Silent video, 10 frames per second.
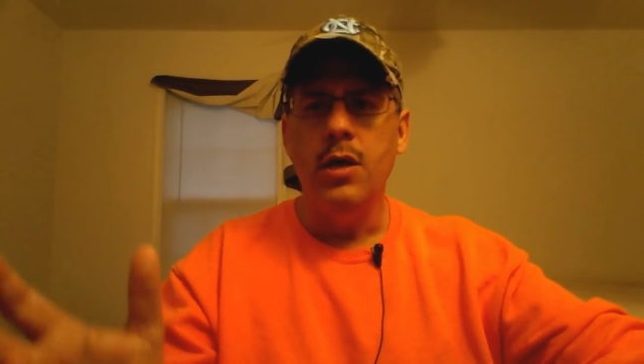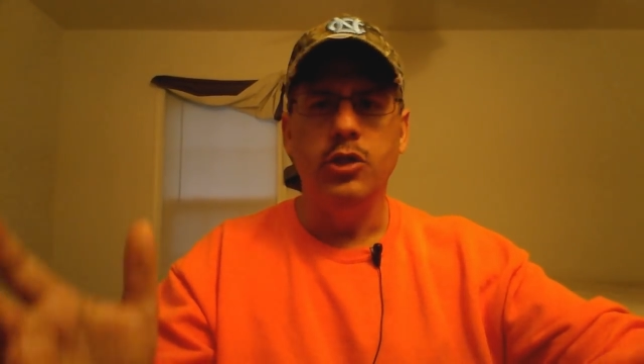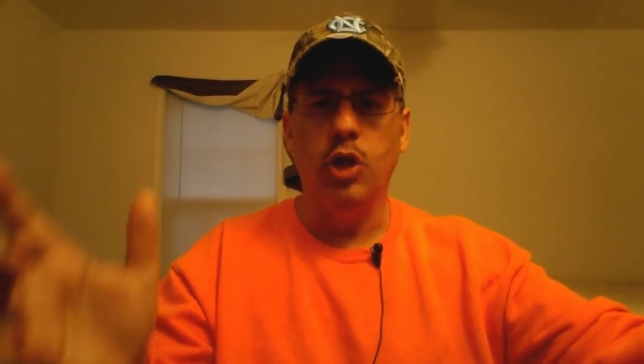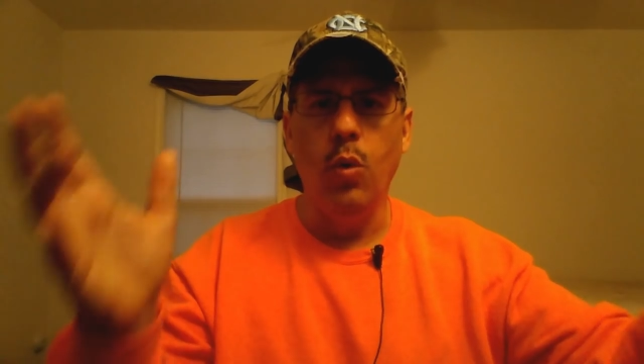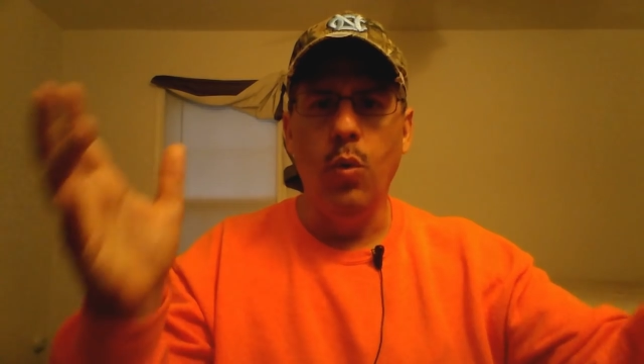
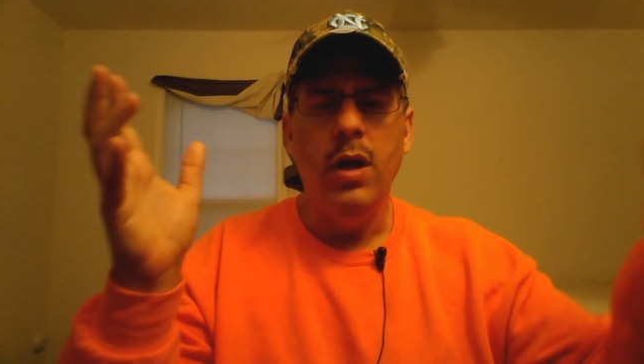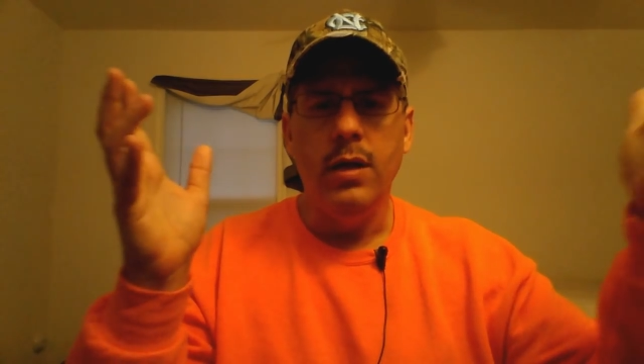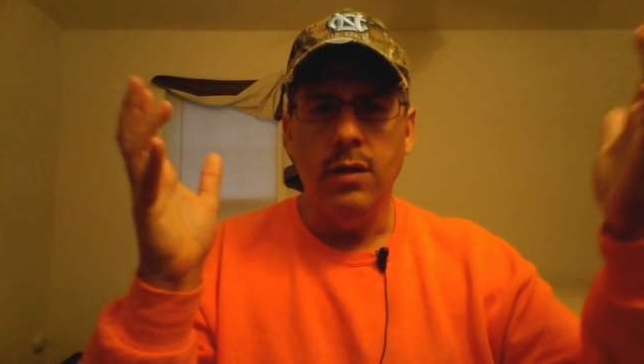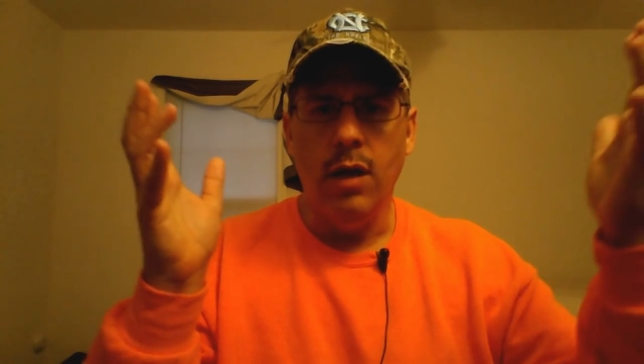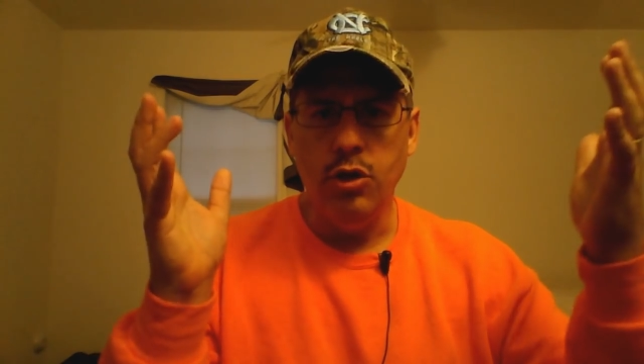So,
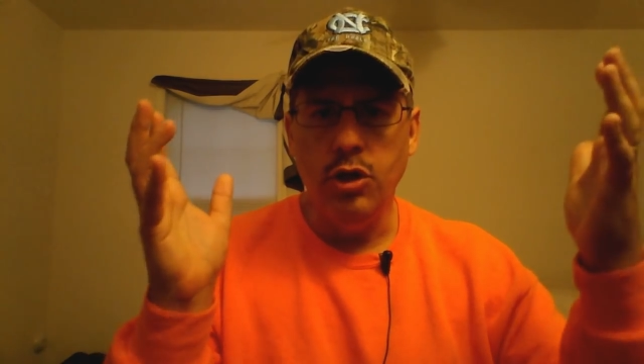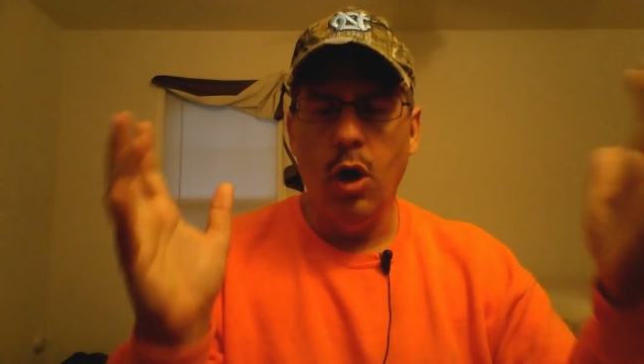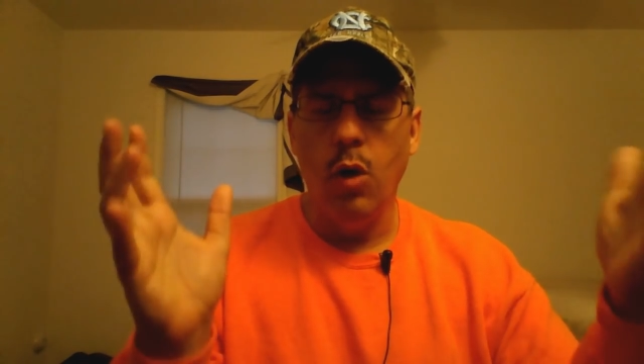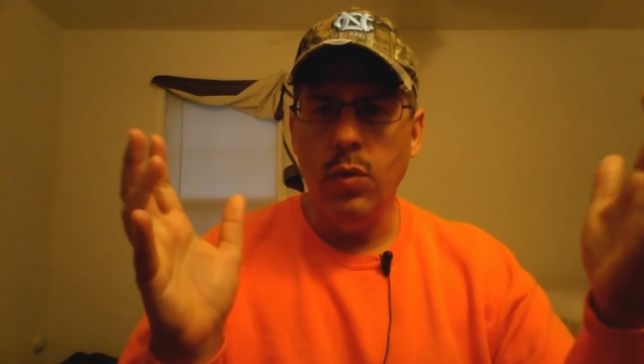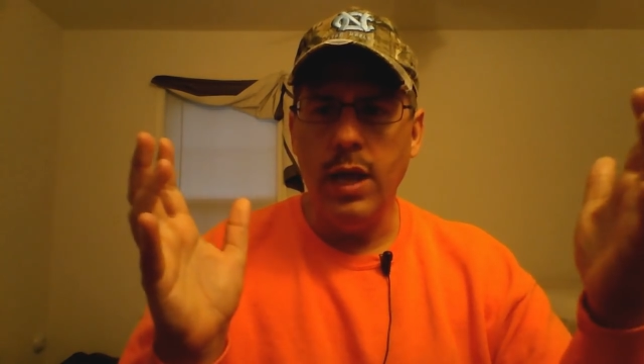you
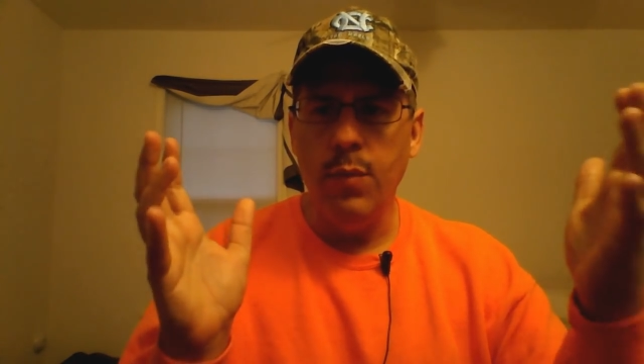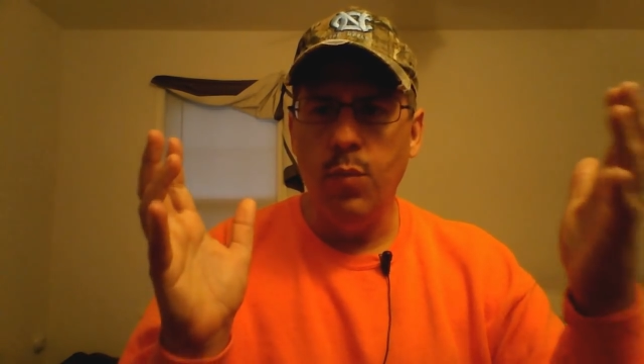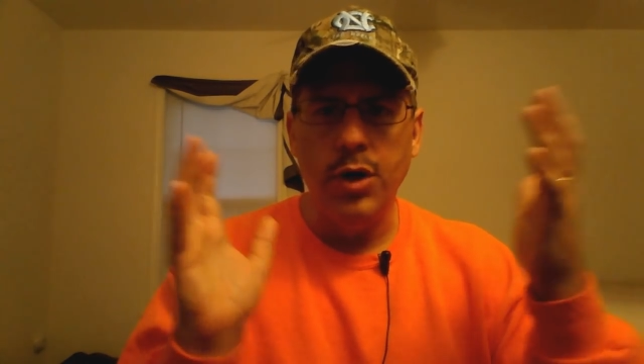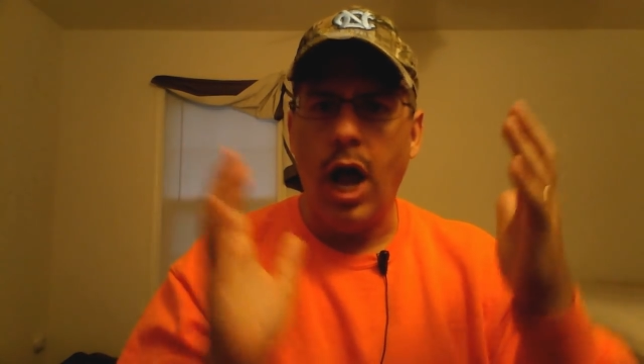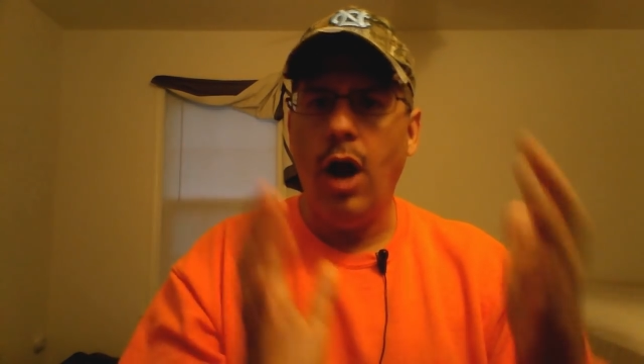know, it
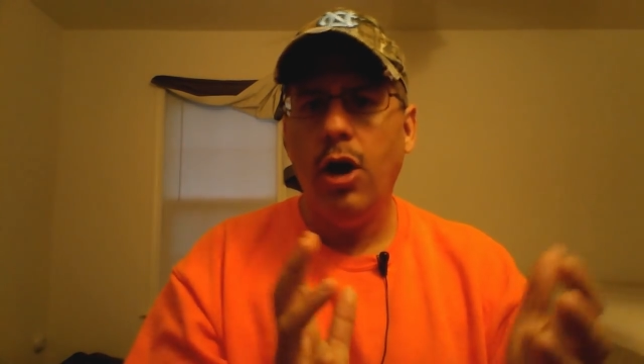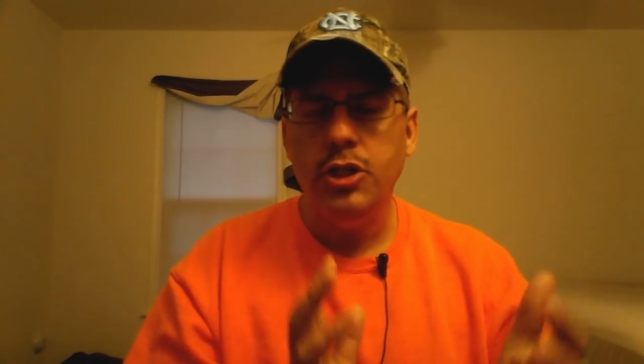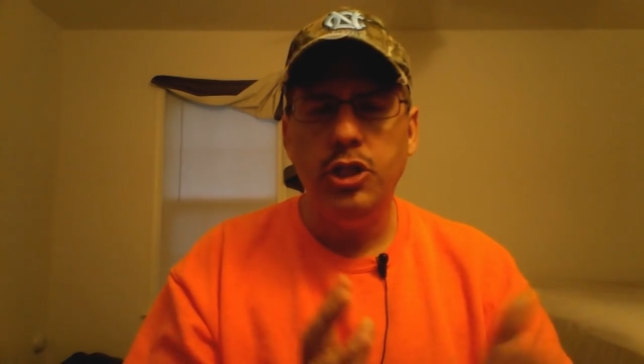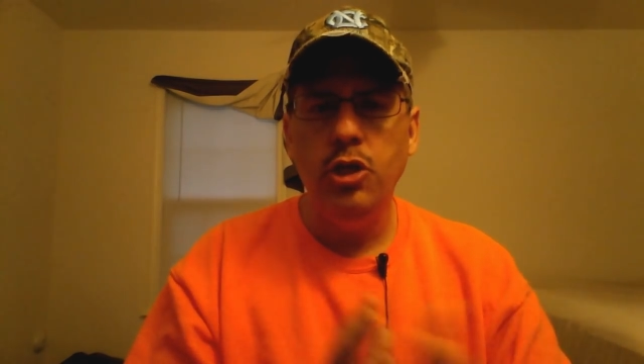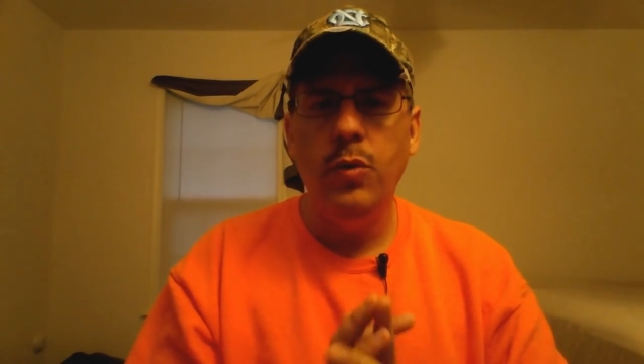will not
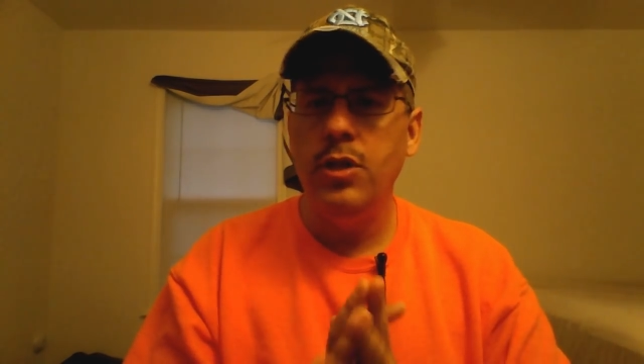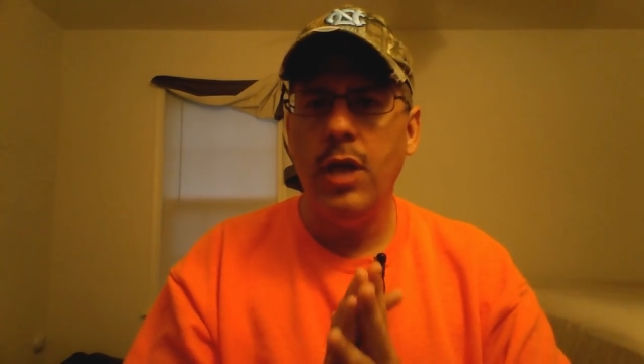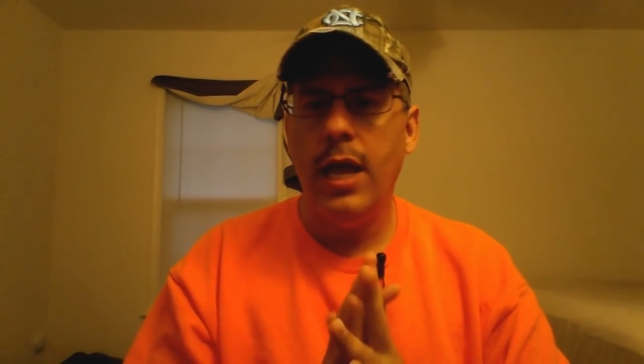hurt you and,